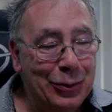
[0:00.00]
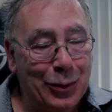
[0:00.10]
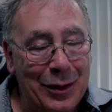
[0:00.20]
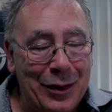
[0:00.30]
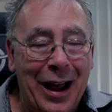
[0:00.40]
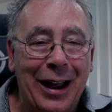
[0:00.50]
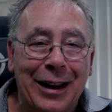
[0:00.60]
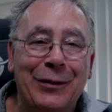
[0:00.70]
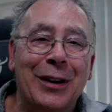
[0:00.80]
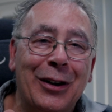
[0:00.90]
With that,
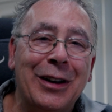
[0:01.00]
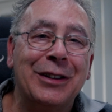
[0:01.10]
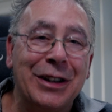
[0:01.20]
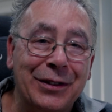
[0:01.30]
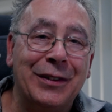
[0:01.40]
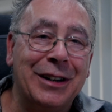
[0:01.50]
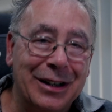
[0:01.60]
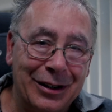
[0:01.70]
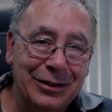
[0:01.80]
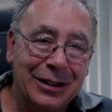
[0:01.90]
if you like this
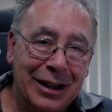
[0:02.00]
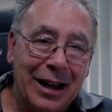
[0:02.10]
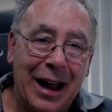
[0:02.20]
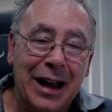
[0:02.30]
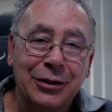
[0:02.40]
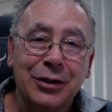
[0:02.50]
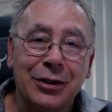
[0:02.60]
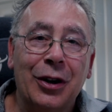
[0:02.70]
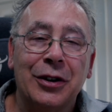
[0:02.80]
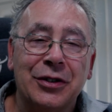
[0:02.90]
video and you'd
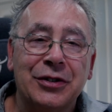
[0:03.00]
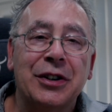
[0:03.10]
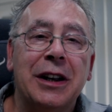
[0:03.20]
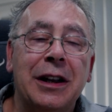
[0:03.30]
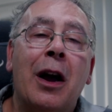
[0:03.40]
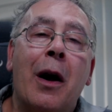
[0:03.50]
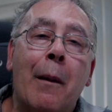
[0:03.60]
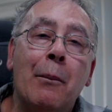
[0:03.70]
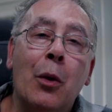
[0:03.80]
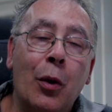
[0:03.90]
like to see
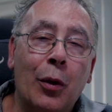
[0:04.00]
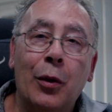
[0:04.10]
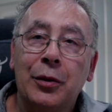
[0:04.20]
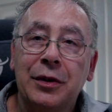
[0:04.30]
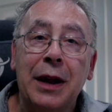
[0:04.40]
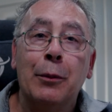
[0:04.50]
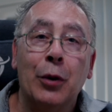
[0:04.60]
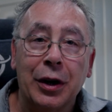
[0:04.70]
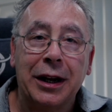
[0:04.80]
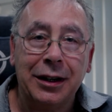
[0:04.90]
more
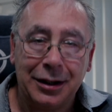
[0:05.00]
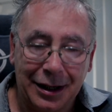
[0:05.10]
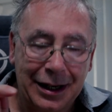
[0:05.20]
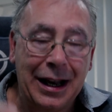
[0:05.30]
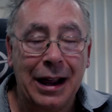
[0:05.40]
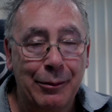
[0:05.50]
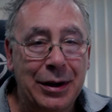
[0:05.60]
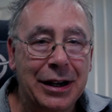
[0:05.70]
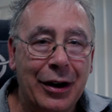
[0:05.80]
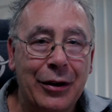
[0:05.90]
networking, let
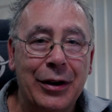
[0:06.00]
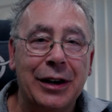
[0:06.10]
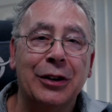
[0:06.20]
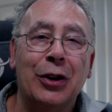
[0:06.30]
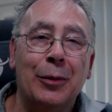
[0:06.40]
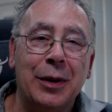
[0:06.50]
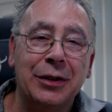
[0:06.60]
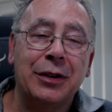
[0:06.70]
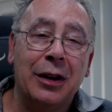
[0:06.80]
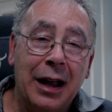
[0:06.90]
me know in the
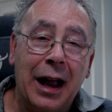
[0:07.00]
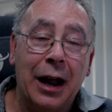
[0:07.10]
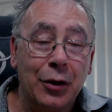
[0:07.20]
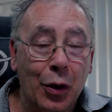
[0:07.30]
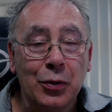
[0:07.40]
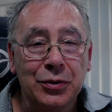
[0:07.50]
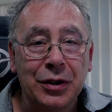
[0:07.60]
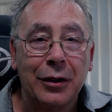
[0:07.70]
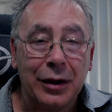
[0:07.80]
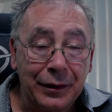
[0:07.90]
comments. And
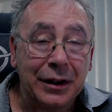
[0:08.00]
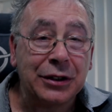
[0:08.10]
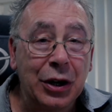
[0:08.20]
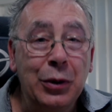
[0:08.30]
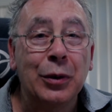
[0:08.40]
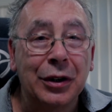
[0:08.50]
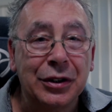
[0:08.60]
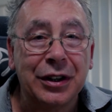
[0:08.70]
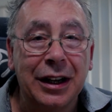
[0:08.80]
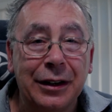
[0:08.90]
also, if you do want to
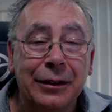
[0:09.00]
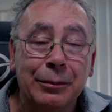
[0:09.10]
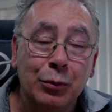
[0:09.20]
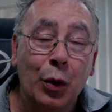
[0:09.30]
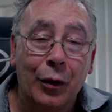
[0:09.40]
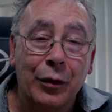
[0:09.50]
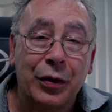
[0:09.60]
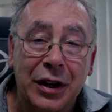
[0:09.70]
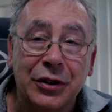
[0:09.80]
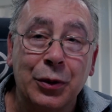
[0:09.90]
see any more of
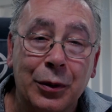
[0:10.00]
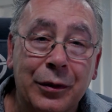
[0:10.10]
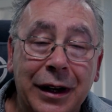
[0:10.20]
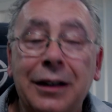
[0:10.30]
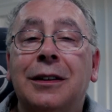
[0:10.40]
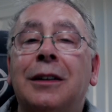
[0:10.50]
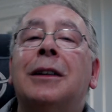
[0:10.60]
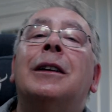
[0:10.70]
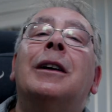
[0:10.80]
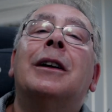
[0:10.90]
this sort of thing,
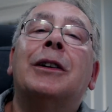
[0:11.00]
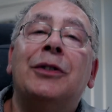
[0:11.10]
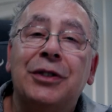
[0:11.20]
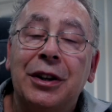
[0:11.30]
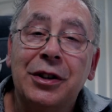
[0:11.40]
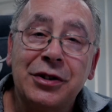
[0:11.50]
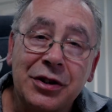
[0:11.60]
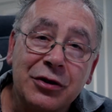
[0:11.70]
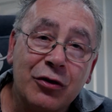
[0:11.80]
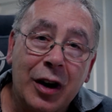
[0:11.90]
consider
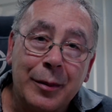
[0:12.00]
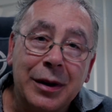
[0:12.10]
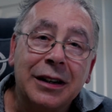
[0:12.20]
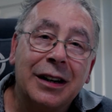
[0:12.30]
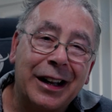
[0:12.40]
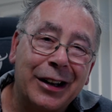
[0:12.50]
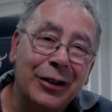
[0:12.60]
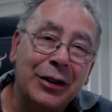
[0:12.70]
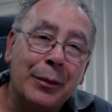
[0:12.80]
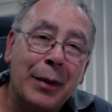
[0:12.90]
subscribing, clicking
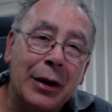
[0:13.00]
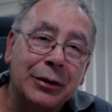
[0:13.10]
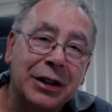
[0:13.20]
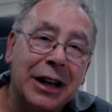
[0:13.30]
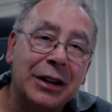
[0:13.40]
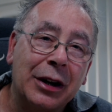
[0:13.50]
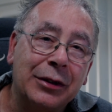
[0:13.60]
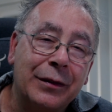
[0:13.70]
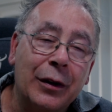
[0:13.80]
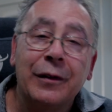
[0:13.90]
bell to get
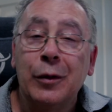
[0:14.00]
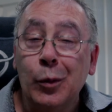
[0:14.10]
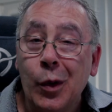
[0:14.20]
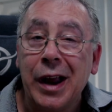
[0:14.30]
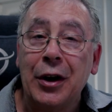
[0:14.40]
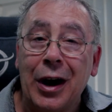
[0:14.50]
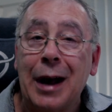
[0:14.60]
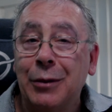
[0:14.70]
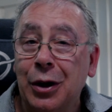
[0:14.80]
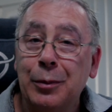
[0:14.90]
notified for when I
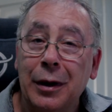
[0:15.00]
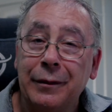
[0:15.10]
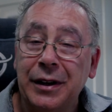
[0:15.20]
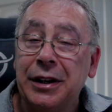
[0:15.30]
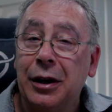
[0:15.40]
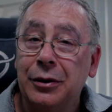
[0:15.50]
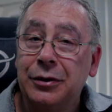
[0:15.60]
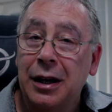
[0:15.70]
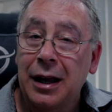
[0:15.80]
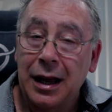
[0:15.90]
upload my videos,
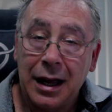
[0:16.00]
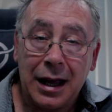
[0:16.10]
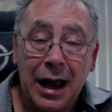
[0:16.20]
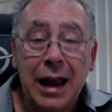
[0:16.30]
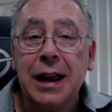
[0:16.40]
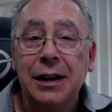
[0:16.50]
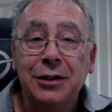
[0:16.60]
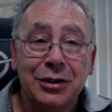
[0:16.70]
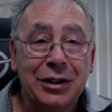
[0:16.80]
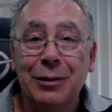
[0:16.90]

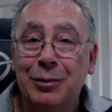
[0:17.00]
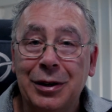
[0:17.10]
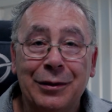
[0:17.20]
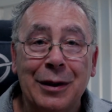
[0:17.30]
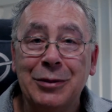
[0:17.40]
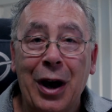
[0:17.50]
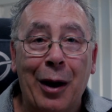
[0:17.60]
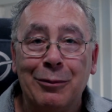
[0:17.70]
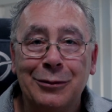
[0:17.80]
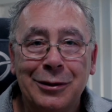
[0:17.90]
and giving me the thumbs
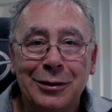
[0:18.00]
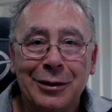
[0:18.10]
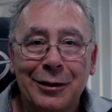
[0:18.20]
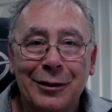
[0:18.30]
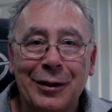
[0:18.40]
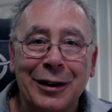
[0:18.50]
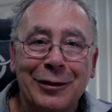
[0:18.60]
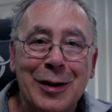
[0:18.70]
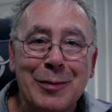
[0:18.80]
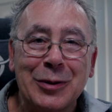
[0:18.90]
up. Thank you
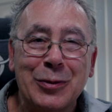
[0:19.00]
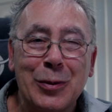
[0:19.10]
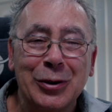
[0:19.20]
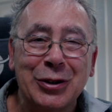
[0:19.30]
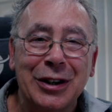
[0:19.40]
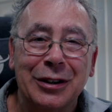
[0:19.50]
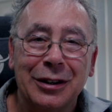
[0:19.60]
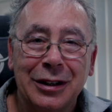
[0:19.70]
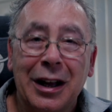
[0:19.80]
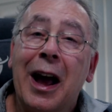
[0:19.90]
very much for watching.
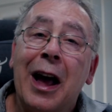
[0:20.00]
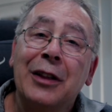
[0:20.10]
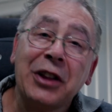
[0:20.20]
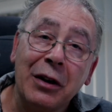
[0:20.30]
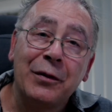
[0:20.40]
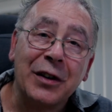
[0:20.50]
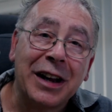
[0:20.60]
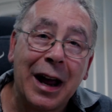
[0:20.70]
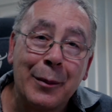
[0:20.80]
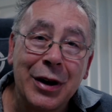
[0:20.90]
Don't
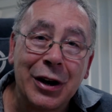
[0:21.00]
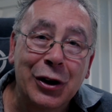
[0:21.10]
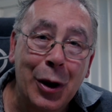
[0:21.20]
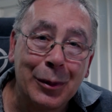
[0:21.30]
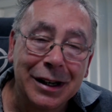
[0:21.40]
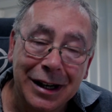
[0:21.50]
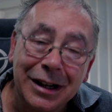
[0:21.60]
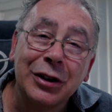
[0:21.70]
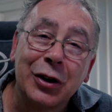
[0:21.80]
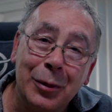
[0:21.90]
forget to put a comment
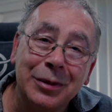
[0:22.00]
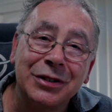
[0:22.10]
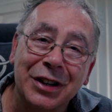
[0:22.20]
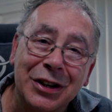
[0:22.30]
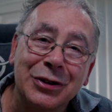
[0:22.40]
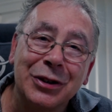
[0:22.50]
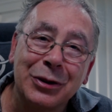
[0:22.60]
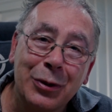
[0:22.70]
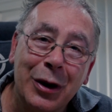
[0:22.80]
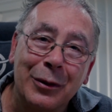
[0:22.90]
in the comment section
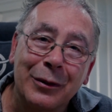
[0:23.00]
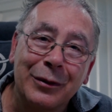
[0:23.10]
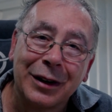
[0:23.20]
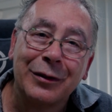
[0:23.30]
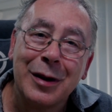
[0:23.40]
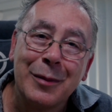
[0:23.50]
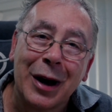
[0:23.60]
as well. Thank you very